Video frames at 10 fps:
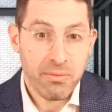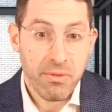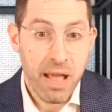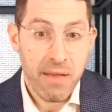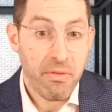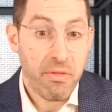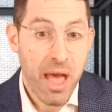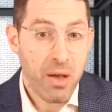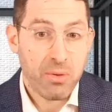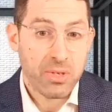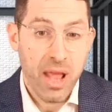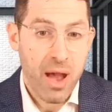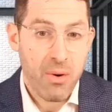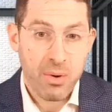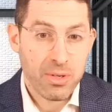5,000
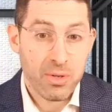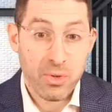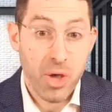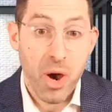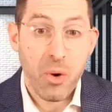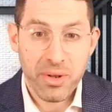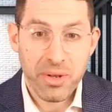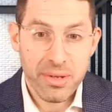hours that you don't.